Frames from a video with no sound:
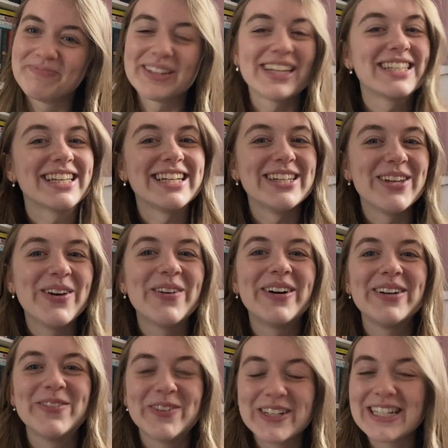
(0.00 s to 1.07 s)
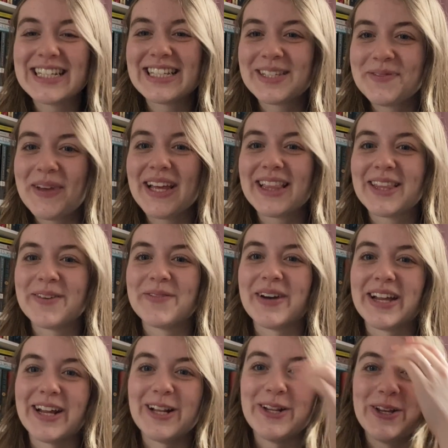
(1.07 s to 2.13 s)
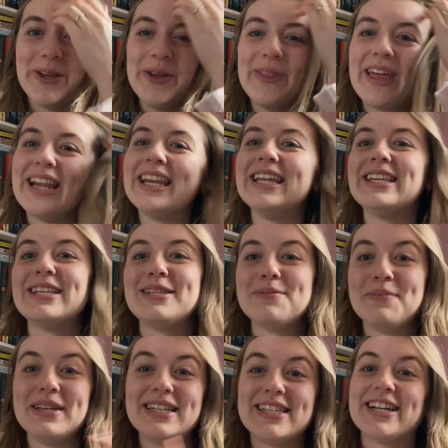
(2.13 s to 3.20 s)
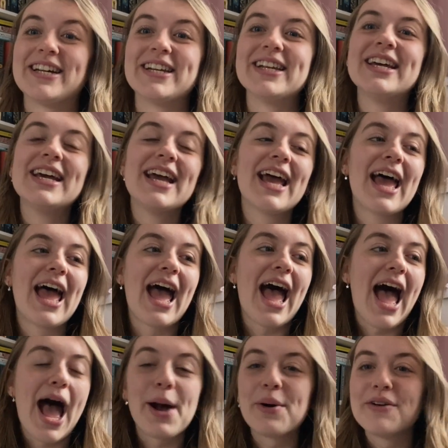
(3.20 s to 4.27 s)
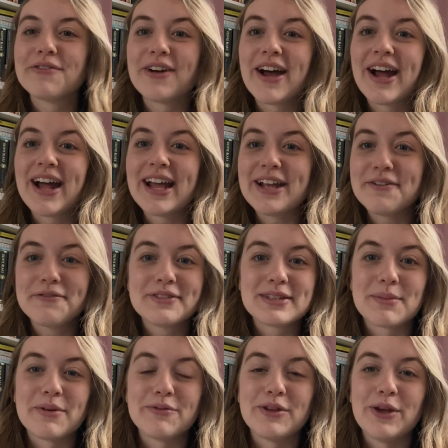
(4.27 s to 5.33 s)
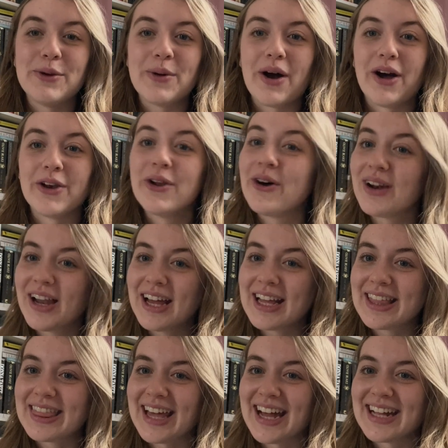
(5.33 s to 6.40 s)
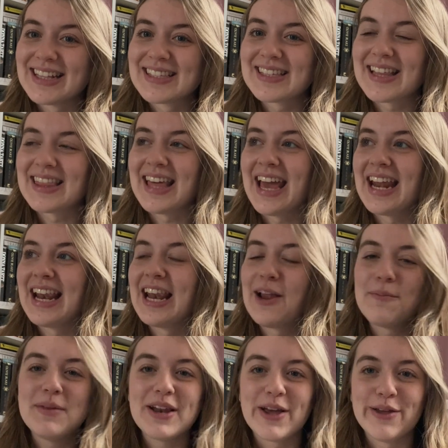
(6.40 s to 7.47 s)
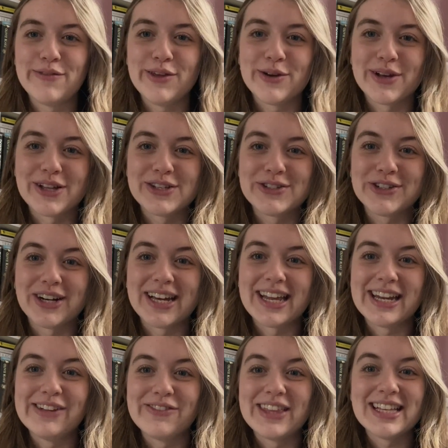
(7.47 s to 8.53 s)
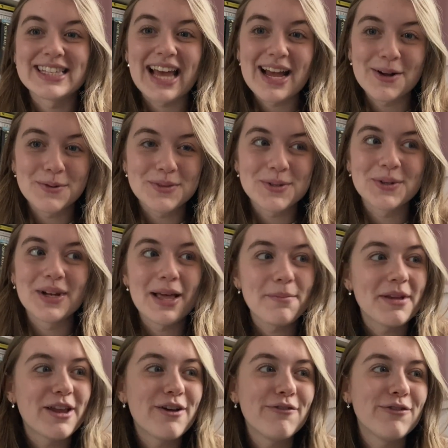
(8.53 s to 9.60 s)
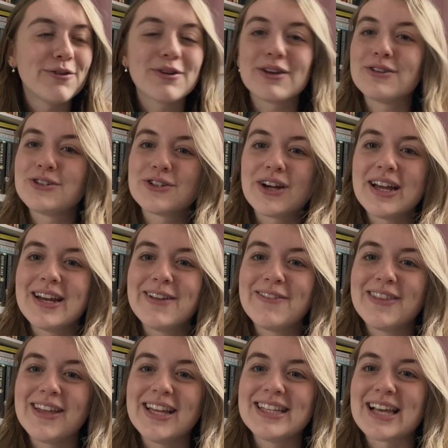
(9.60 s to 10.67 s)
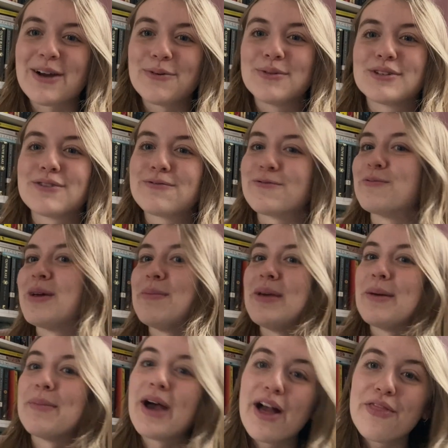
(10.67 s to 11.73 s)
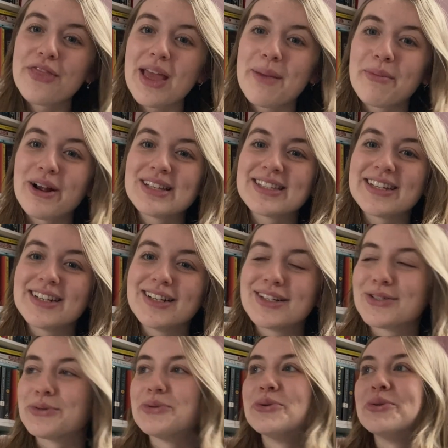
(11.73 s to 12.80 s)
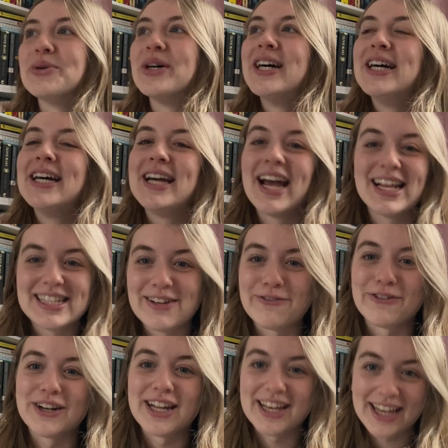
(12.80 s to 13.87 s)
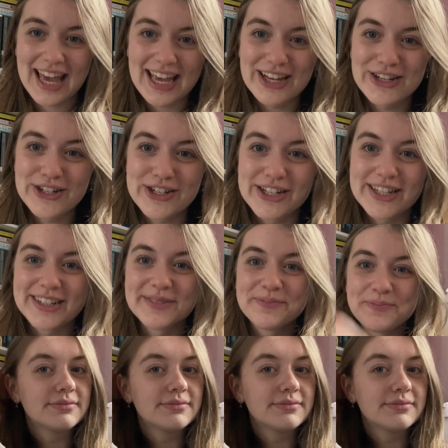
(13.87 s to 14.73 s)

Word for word: because I know I wanted to make them and I knew they needed to be done. However, if some of you are not like that, then let me know if you're going to try any of these out or let me know if you're going to try any of these out for maybe a birthday present or a different occasion.